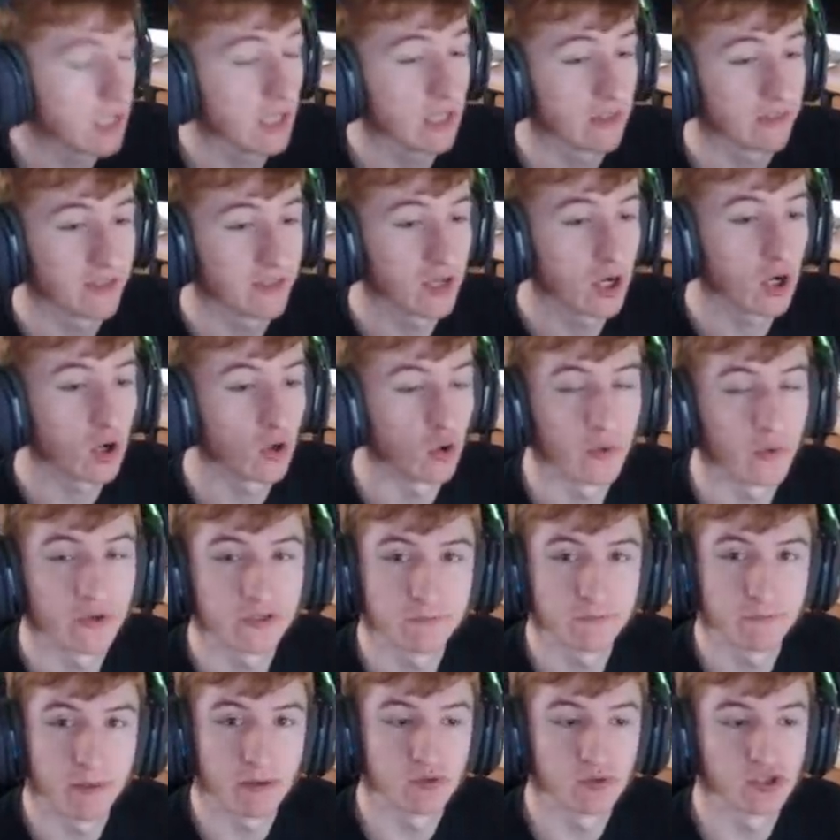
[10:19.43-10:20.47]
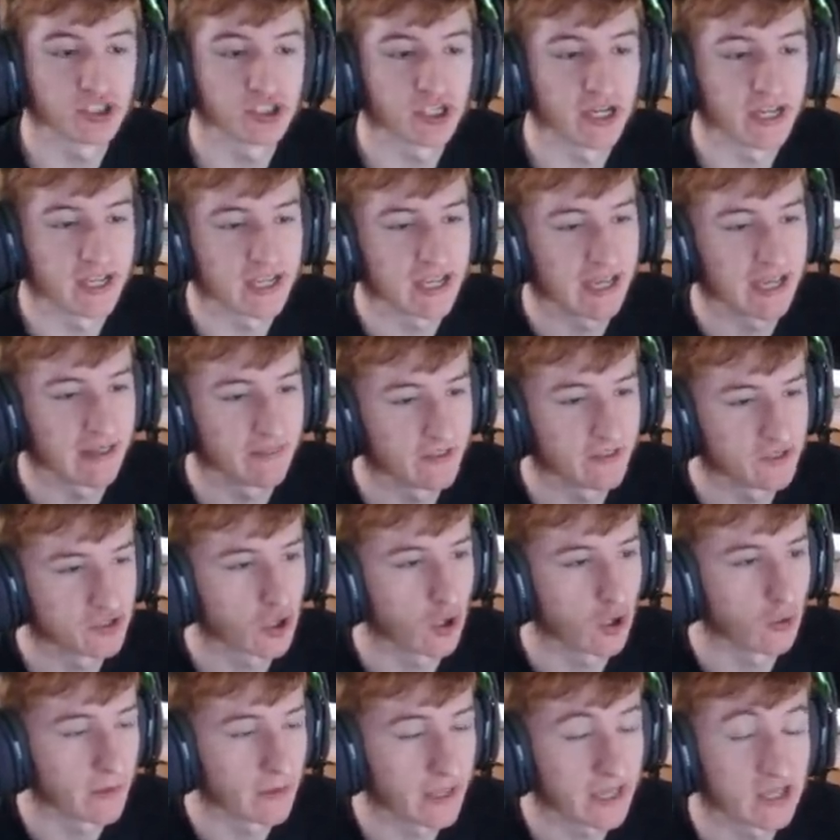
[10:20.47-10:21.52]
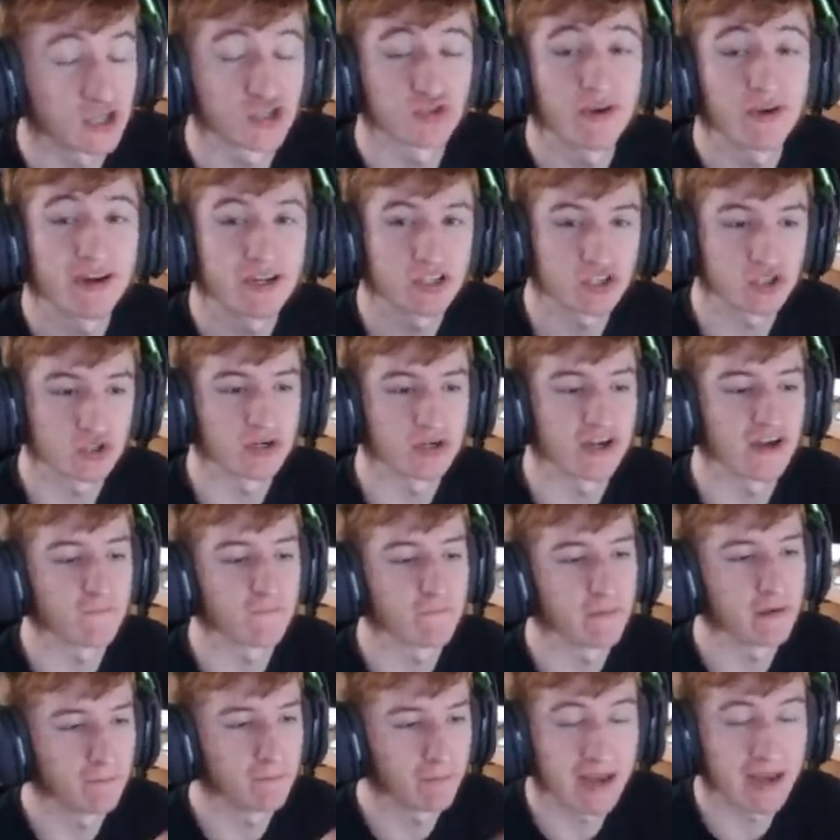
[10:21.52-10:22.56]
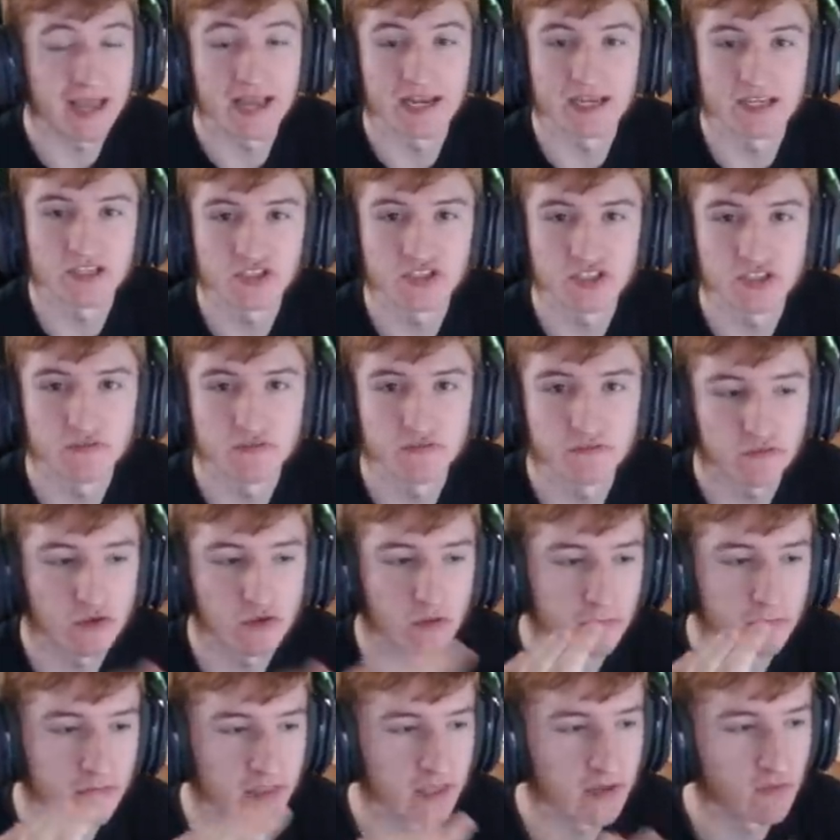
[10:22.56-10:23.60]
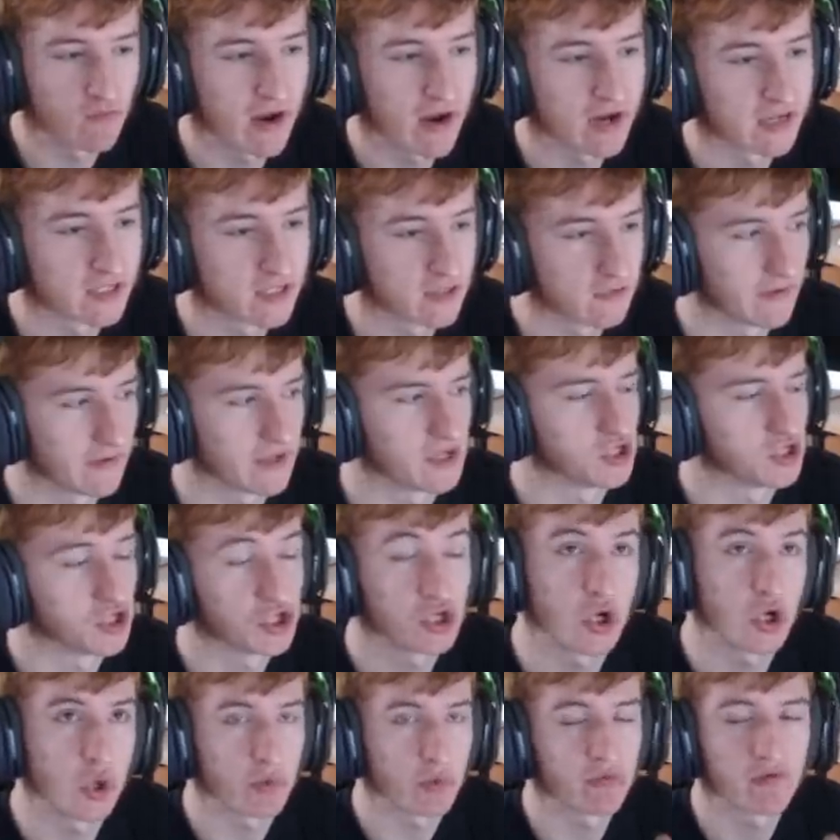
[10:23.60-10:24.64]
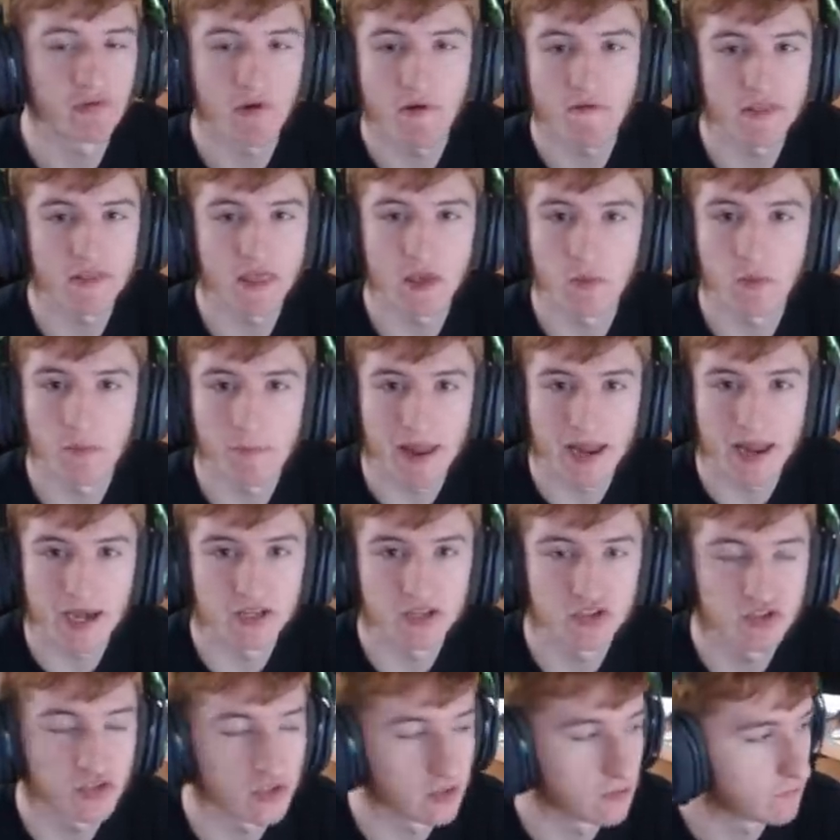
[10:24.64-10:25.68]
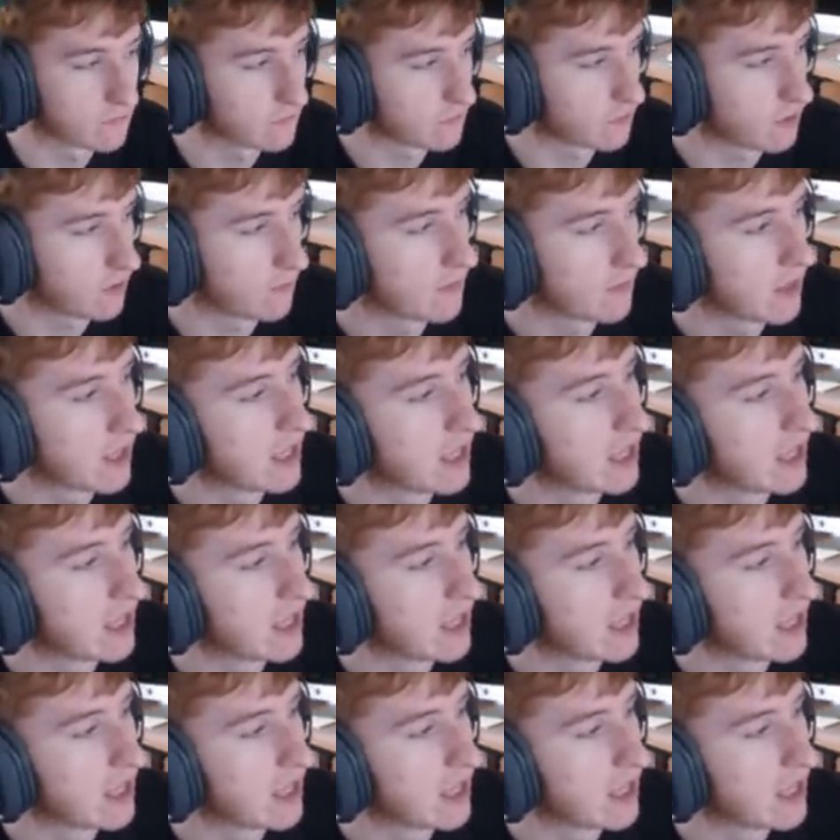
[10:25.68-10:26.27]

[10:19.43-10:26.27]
the Hot Wheels Bone Shaker and the Top Gear Tractor have been blacklisted from the Ranked Adventure or wherever they were blacklisting them from.